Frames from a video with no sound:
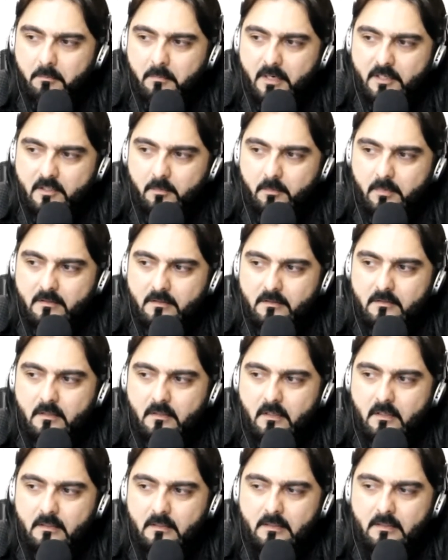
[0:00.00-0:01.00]
measurements
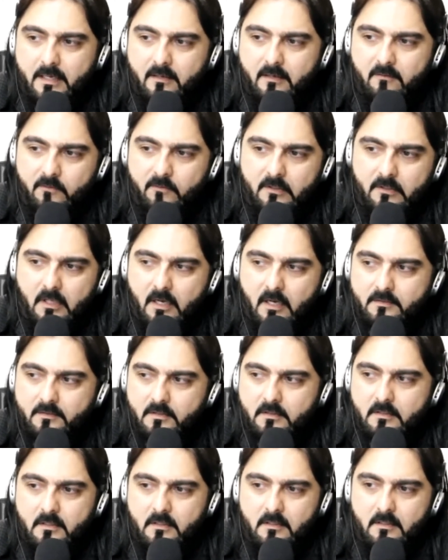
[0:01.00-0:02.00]
like
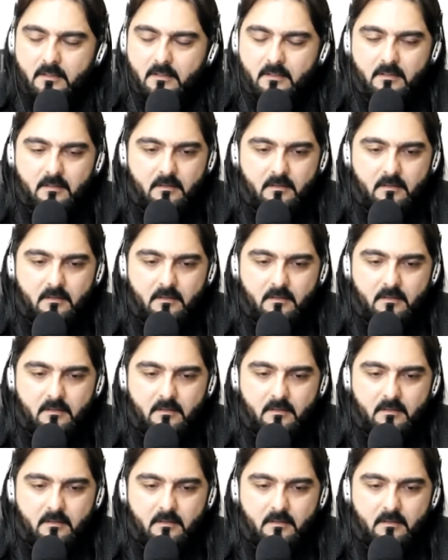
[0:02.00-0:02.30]
velocity,